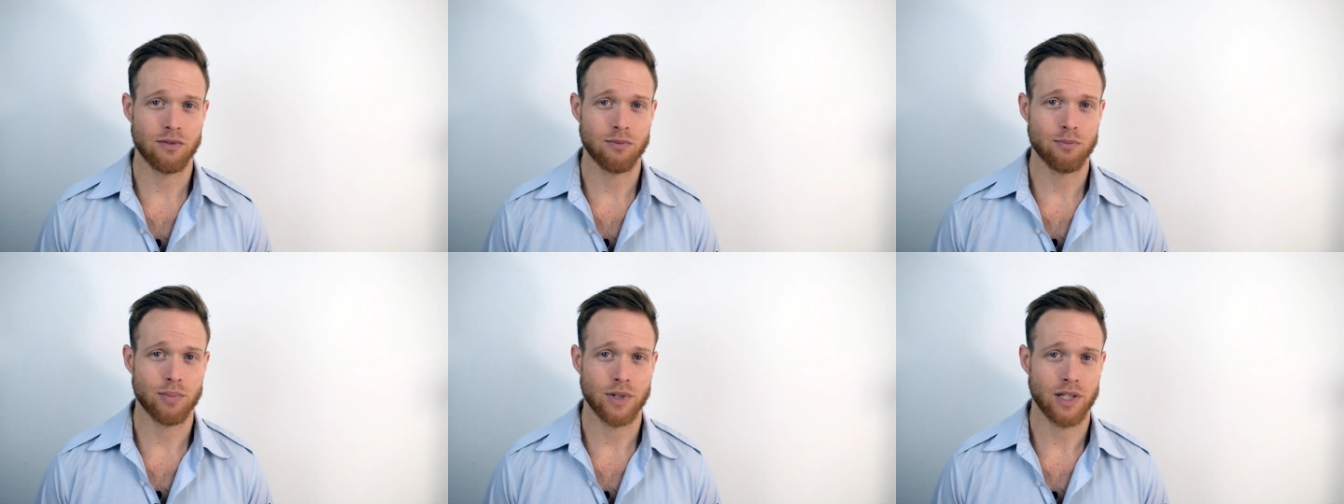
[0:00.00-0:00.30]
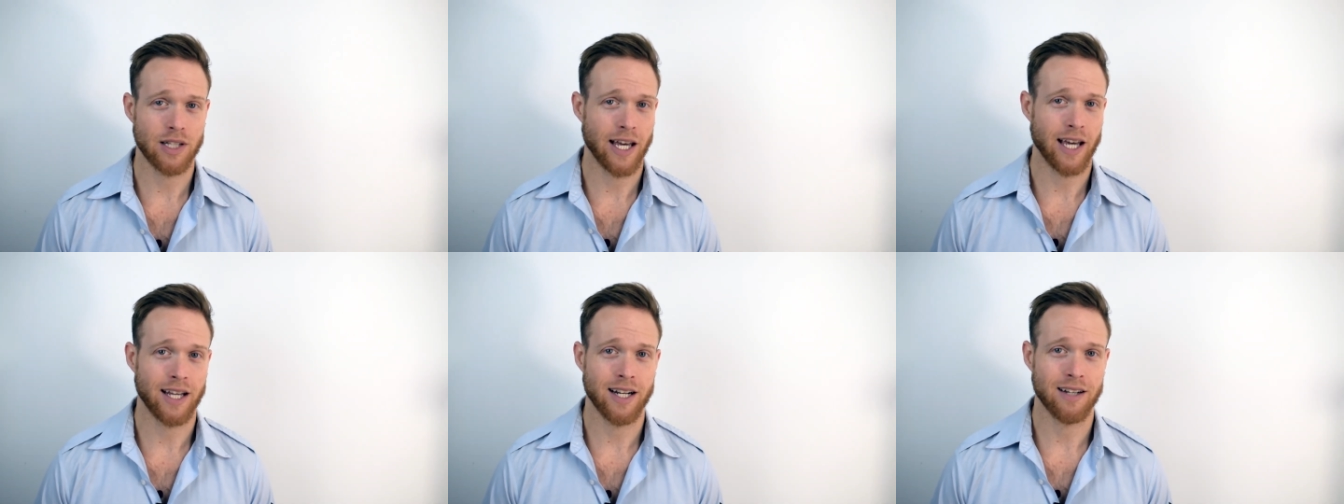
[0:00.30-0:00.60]

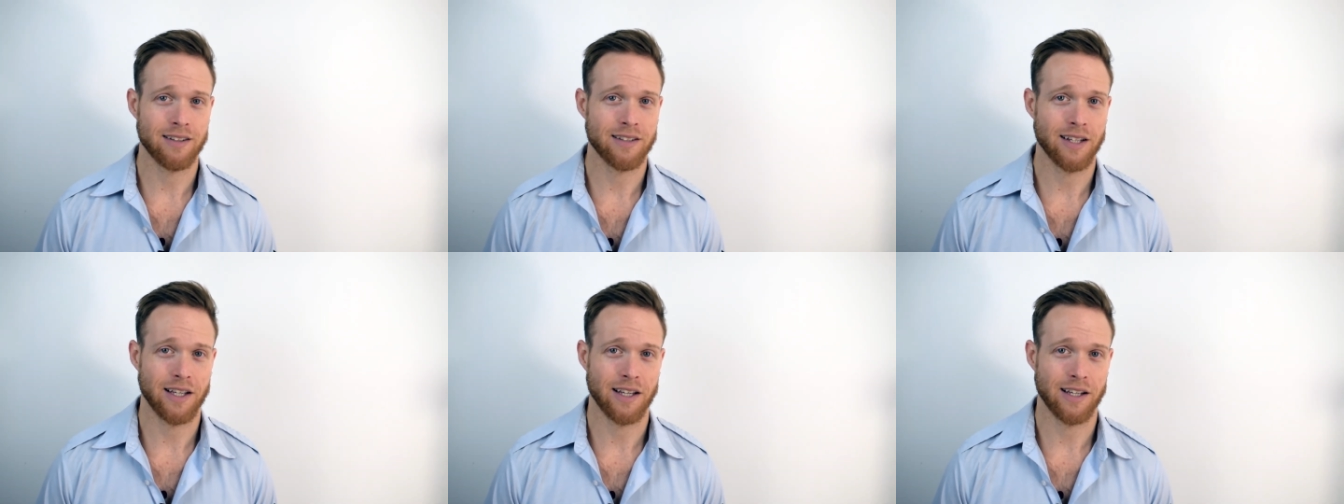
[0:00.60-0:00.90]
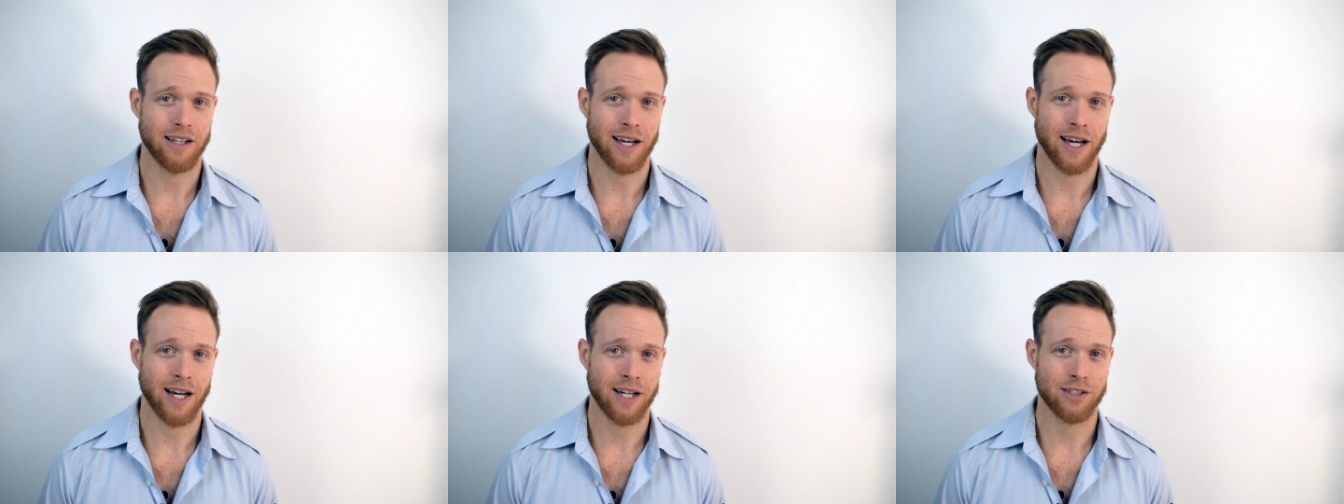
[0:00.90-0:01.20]
plan on
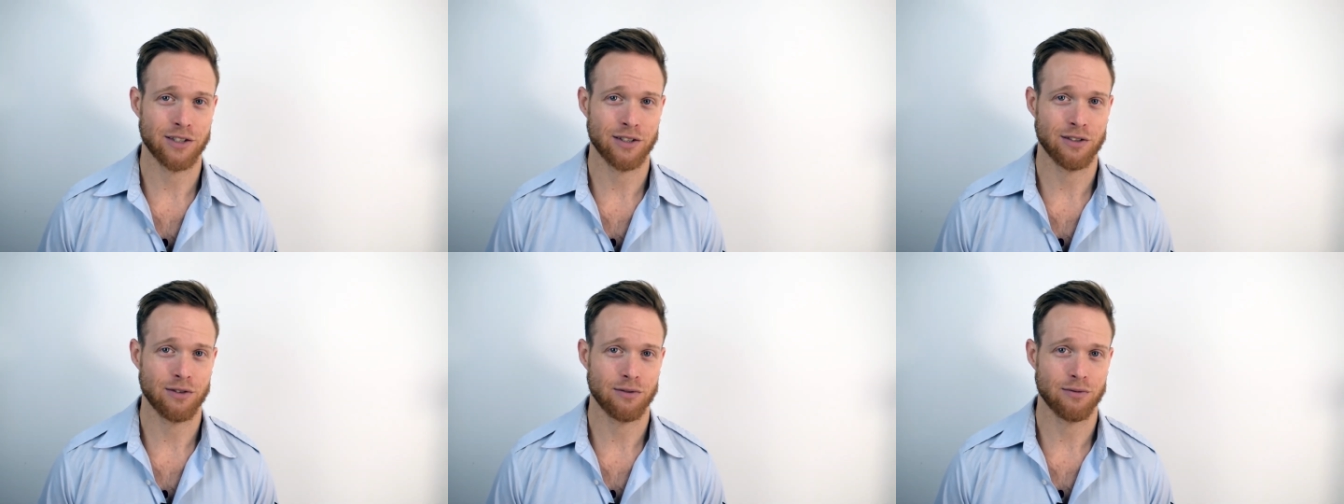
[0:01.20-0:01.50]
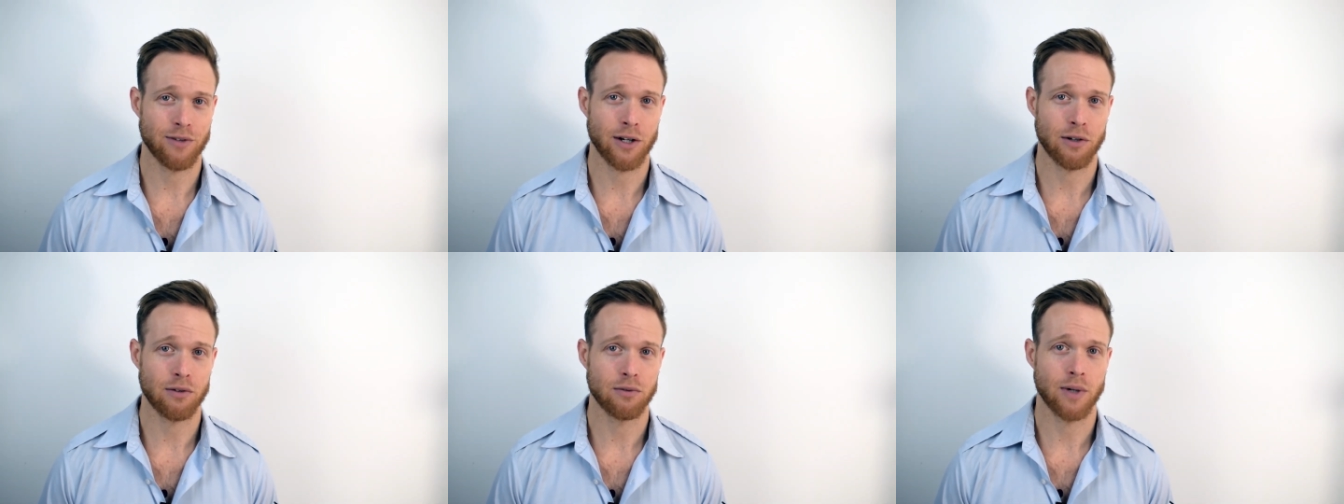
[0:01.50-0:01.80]
taking action
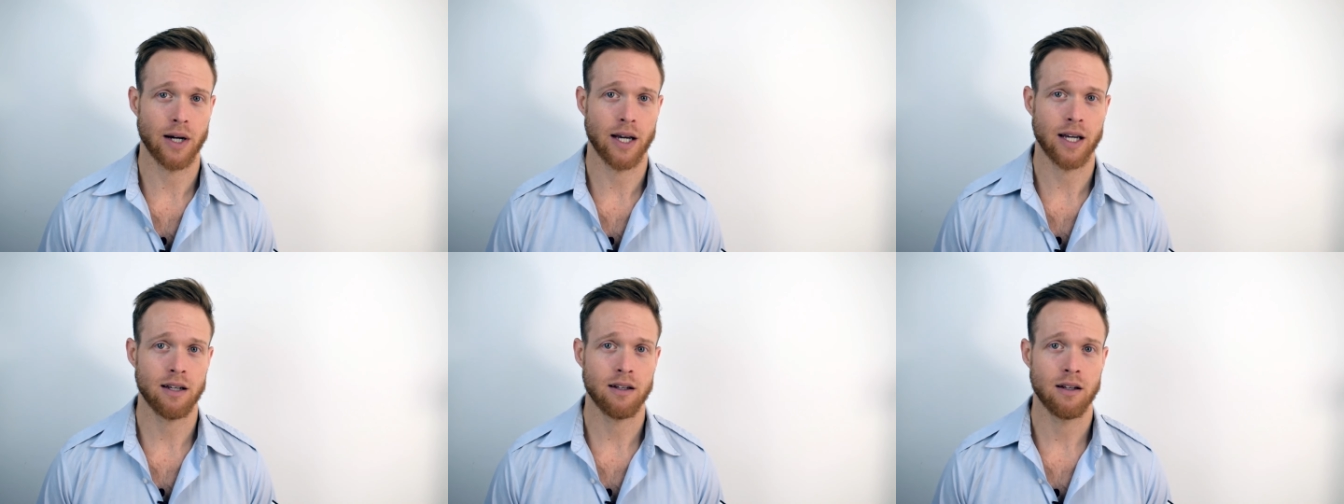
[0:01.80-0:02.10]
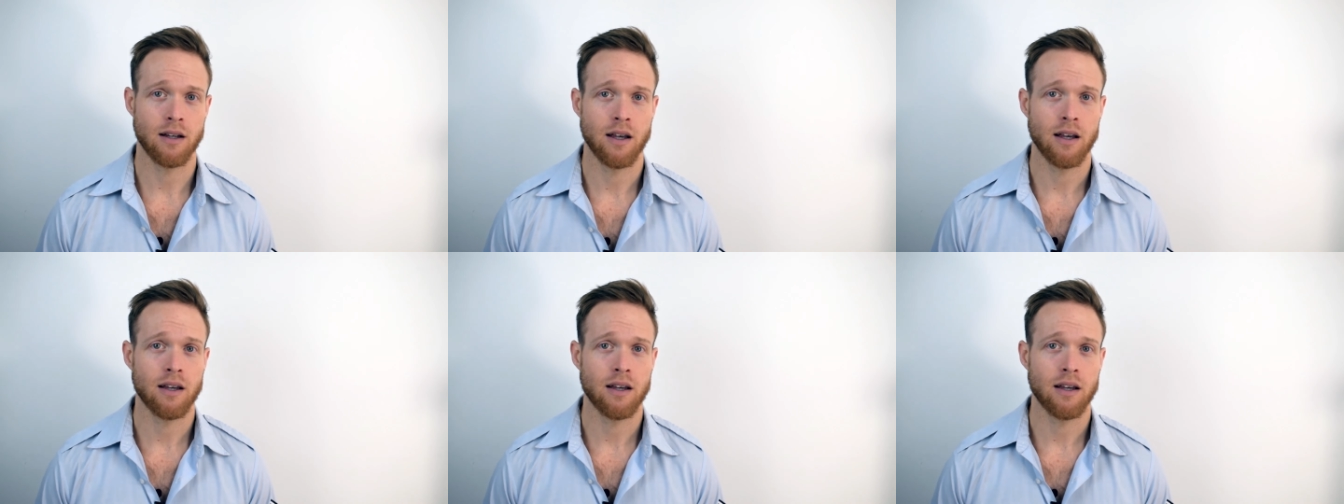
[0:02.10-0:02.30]
right away,